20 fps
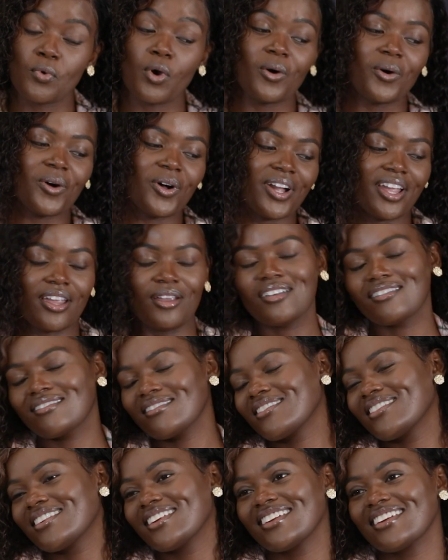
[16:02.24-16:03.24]
Well, okay.
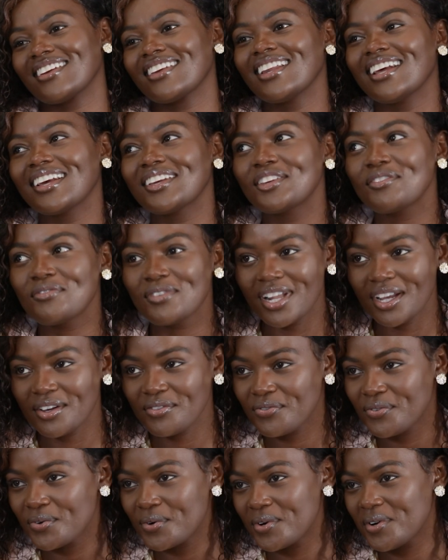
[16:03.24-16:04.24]
Can I give you
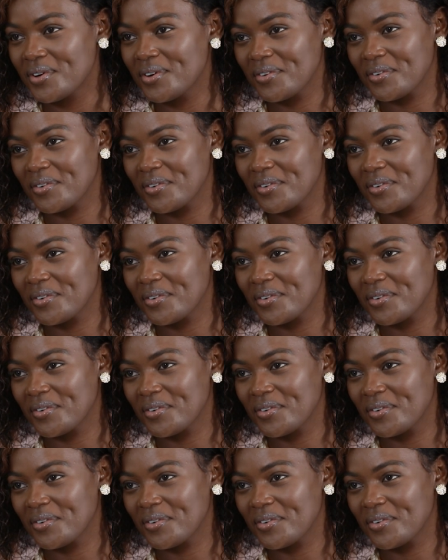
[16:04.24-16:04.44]
like 4?